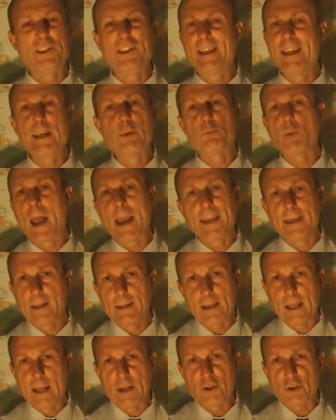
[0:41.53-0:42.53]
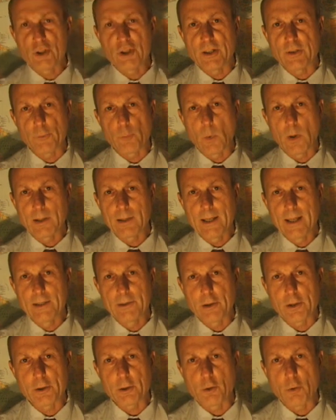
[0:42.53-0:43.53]
deregulation is what
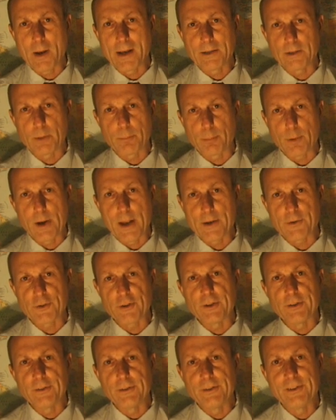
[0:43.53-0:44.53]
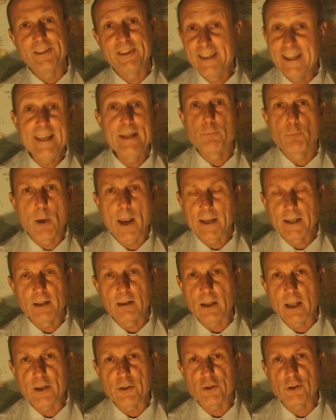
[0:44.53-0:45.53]
led to the Great Depression.
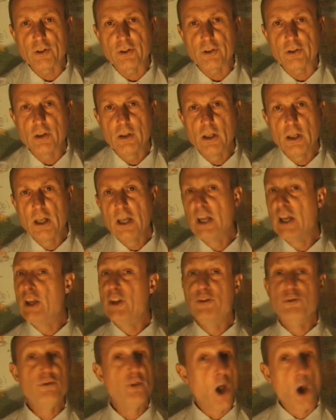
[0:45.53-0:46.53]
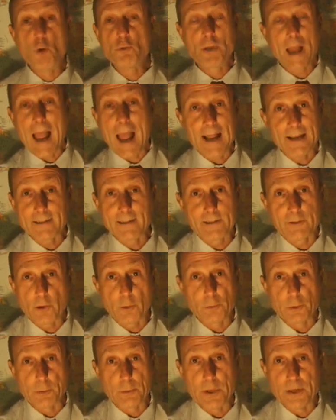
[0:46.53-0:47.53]
Deregulation. No taxes
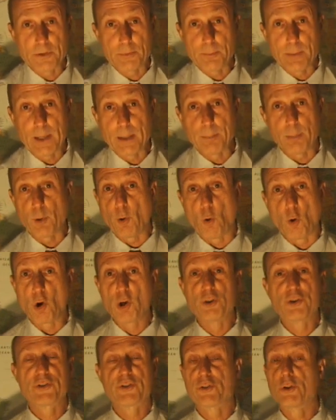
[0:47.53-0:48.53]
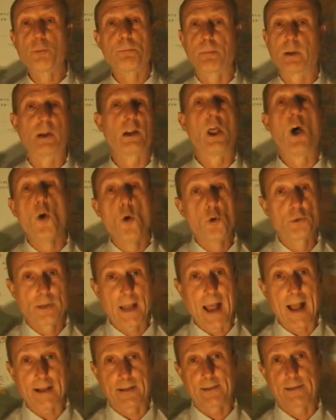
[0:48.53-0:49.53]
on the rich people, or super low
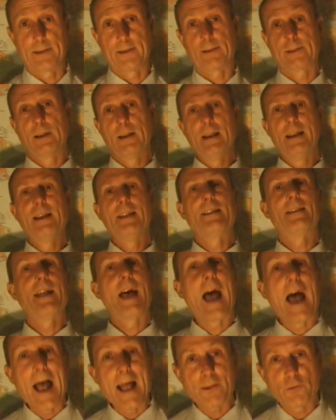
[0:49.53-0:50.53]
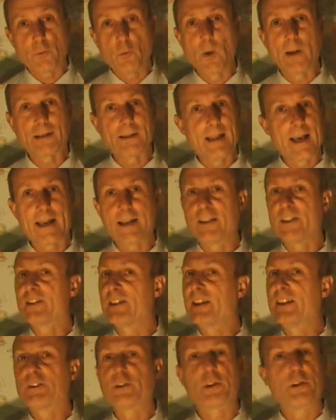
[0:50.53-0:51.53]
taxes. That's what led
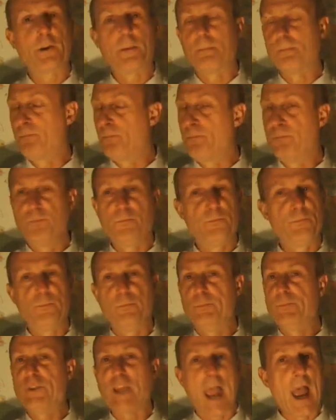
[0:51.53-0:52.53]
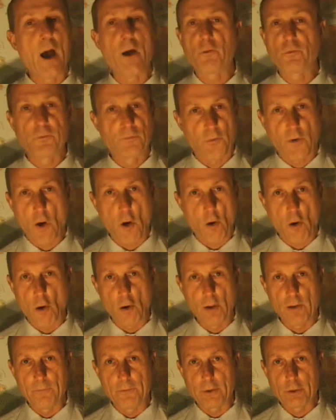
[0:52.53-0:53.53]
us into the
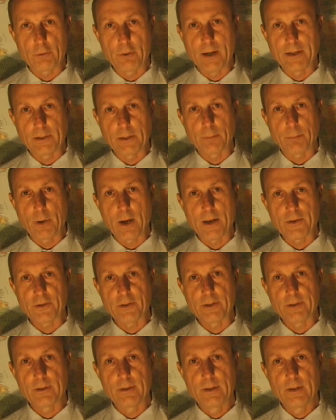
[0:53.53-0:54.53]
downfall of the Great Depression.